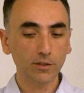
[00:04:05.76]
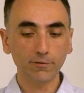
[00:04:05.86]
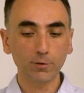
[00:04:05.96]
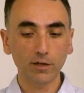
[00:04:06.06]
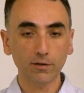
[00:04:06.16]

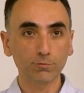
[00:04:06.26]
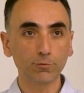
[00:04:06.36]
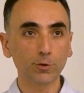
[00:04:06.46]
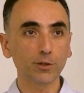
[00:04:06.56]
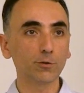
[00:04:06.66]
If you are
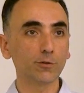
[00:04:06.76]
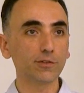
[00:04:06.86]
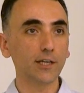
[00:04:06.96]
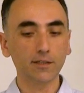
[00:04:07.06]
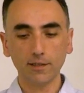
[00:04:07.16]
working on a
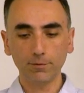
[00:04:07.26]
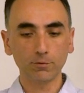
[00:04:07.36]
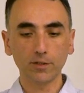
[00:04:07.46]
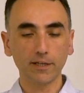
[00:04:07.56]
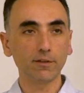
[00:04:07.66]
startup, you
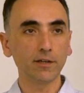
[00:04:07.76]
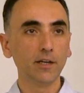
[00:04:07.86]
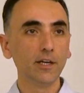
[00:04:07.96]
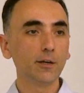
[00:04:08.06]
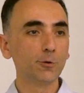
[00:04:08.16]
will have a
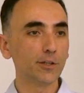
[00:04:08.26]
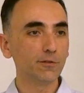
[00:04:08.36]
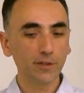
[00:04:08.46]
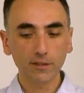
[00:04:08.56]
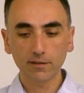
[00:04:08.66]

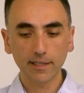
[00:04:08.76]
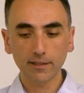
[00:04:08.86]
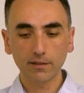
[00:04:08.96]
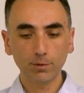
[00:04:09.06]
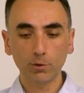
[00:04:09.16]
greenfield
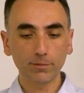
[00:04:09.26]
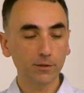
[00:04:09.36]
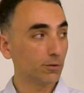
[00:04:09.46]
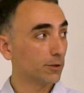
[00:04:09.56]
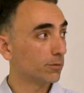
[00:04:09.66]
like
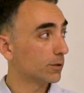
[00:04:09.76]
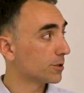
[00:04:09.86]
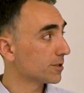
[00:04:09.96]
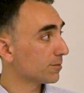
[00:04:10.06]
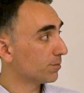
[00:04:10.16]
deployment where you will
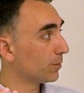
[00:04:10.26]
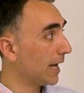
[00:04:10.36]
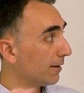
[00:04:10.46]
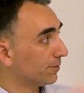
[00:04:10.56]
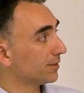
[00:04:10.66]
just
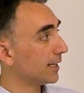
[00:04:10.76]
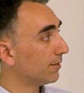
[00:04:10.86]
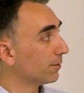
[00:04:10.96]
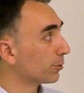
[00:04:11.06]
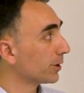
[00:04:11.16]
have
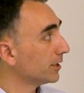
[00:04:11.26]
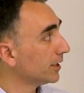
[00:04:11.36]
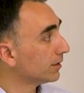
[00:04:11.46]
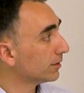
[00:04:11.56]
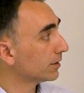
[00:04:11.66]
stuff already
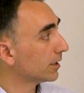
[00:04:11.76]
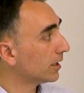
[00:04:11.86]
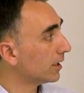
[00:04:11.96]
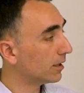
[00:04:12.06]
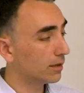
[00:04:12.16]
in
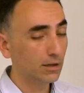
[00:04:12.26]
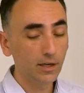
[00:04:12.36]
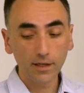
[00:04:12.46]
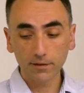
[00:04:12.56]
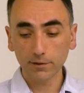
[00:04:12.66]

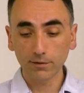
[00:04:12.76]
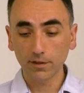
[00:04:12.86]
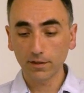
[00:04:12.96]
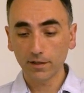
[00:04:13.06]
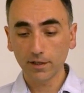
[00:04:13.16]

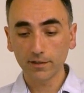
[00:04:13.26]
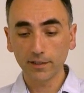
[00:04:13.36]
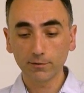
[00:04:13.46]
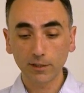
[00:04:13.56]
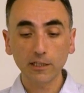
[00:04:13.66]

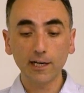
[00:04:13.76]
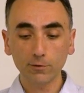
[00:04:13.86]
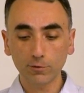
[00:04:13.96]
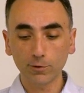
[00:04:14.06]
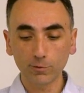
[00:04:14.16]
the
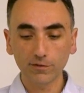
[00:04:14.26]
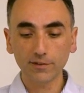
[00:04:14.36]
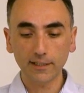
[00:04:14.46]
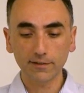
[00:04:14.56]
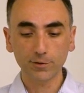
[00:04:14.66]
cloud, or you will
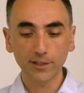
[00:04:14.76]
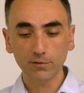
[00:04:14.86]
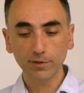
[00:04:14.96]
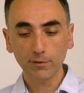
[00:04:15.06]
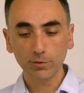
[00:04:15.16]
start straight
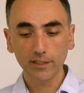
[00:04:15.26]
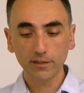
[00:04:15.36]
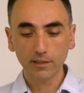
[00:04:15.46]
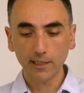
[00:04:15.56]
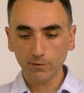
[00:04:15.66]
away within
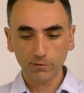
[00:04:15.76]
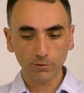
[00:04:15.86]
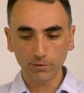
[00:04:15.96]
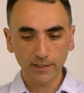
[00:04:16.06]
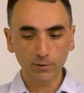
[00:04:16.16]
the cloud.
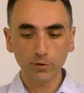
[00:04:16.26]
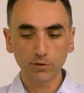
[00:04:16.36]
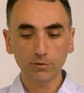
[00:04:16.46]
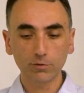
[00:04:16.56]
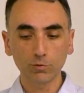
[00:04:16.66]
So then you
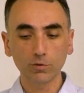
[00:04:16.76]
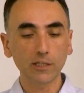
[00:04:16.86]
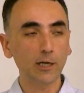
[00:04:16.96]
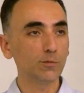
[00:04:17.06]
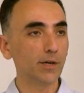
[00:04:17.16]
don't do
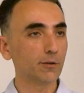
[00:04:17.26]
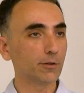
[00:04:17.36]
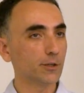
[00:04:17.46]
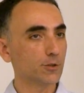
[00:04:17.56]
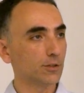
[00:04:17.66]
cloud
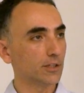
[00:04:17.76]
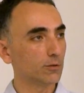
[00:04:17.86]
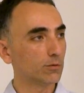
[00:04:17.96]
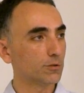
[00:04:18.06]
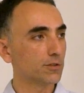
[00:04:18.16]
migration, then
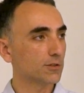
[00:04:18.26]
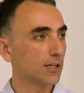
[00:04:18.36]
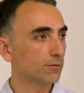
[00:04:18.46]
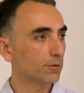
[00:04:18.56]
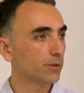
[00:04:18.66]
you will just
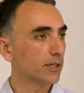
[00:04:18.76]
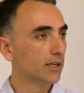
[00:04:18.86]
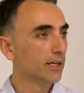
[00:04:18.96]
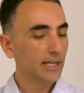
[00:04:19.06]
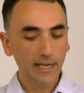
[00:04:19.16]
start from the
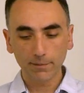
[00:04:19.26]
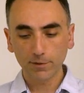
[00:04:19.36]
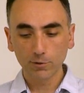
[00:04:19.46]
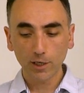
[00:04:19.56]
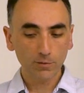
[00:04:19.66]

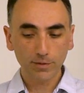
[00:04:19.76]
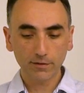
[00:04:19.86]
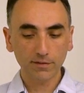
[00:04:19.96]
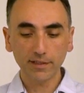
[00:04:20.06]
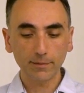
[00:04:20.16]
empty ground,
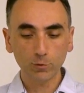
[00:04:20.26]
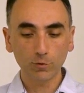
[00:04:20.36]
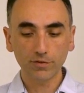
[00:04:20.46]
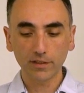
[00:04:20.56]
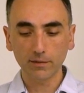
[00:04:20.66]
but same
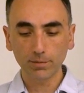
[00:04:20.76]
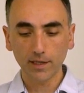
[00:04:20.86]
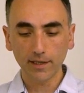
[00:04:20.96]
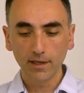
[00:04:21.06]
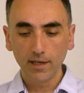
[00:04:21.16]
tools still
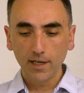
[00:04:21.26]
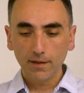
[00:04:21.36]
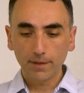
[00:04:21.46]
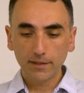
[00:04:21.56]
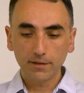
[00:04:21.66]
apply.
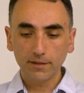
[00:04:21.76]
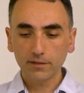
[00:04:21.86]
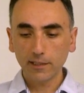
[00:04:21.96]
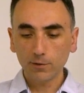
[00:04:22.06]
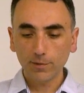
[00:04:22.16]
But in this
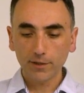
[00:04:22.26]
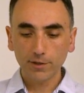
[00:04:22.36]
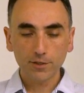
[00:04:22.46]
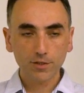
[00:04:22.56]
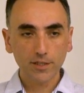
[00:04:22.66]
cloud
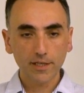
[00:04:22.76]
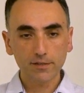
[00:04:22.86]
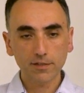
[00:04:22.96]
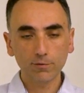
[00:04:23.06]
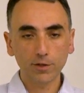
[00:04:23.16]
migration
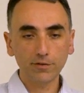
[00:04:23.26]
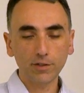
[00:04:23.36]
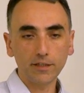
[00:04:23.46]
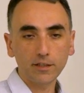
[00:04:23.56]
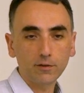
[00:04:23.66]
case, if you are
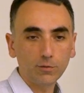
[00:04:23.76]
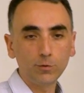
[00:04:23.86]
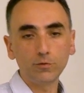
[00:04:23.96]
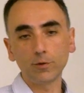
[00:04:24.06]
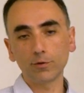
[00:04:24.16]
starting to
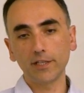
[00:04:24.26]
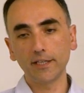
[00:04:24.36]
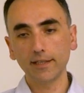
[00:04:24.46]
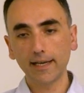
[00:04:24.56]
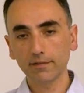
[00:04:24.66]
move your
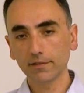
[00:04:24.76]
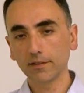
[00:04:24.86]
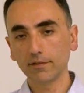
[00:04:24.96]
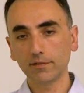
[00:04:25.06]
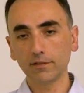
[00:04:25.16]
data
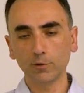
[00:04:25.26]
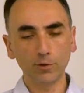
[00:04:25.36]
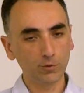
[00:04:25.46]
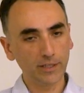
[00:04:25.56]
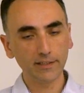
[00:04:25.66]
assets, or
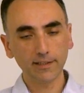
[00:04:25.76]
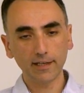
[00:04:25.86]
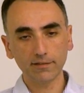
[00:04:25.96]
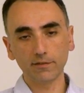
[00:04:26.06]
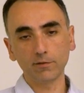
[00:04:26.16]
not data
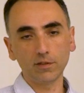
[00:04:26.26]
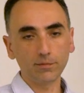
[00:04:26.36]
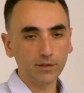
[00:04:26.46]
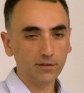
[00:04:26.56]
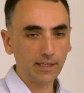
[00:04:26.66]
assets only,
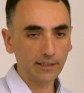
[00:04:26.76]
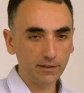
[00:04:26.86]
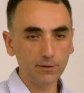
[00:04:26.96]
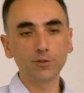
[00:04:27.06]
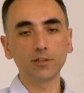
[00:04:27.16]
but like
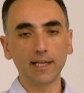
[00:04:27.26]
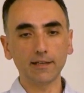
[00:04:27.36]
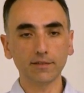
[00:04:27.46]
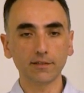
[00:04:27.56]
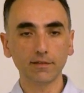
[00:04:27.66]
digital
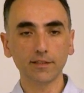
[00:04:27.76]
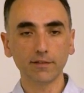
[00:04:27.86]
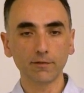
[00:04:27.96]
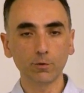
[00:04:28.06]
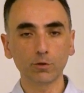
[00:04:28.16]
assets, let's
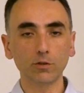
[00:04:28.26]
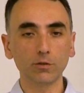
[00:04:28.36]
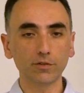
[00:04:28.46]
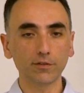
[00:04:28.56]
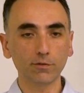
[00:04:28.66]
say
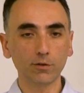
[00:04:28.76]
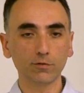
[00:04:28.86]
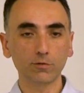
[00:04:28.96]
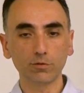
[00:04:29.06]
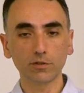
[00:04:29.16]
workloads and so on,
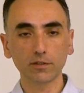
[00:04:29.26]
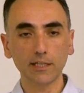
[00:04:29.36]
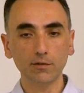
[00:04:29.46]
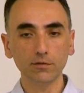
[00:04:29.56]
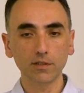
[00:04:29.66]
to the
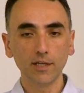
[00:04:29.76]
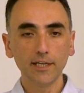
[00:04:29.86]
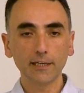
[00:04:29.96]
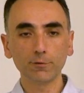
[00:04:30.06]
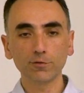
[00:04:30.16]
cloud,
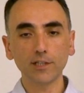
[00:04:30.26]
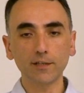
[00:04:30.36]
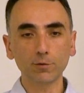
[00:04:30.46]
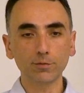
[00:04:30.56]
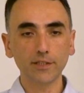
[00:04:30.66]
if you
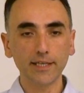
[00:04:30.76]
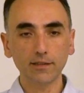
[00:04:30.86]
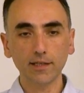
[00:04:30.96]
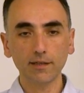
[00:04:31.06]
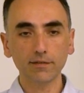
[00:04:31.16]
start from the
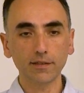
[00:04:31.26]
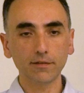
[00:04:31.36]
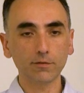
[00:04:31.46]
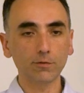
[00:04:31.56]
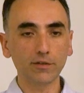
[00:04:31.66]
data
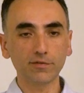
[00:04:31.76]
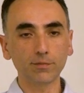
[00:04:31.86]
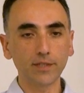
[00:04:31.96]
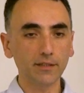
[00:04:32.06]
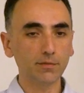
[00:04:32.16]
assets, so you have
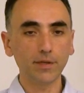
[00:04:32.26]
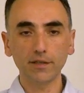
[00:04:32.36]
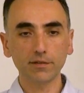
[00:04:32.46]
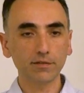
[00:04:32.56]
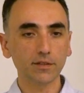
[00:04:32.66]
some
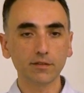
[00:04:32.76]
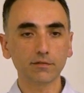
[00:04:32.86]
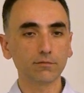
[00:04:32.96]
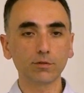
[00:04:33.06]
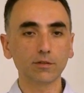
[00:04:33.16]
databases that
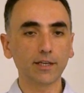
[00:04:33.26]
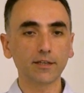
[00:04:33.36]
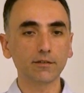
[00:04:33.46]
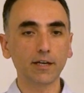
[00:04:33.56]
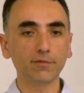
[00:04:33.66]

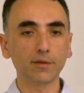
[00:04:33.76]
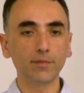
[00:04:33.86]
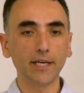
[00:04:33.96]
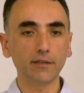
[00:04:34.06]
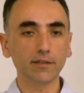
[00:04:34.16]
like have some
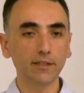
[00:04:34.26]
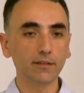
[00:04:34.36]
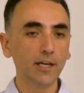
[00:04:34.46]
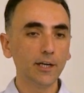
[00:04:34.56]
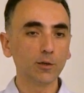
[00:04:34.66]
data and
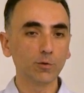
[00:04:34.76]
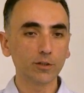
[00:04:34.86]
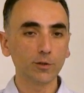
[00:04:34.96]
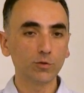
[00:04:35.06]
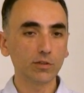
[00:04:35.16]
you want
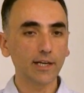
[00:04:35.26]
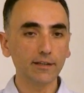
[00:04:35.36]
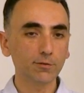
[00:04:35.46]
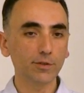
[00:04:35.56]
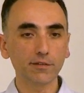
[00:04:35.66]
to
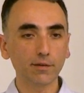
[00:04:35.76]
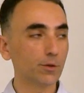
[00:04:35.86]
utilize, create some